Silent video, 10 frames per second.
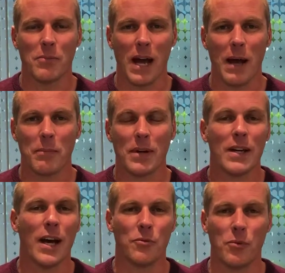map
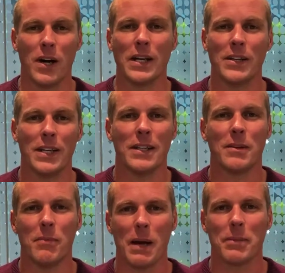and why you need
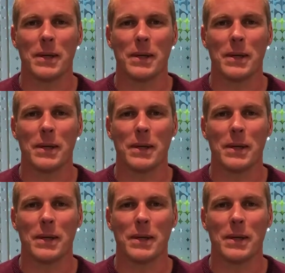to map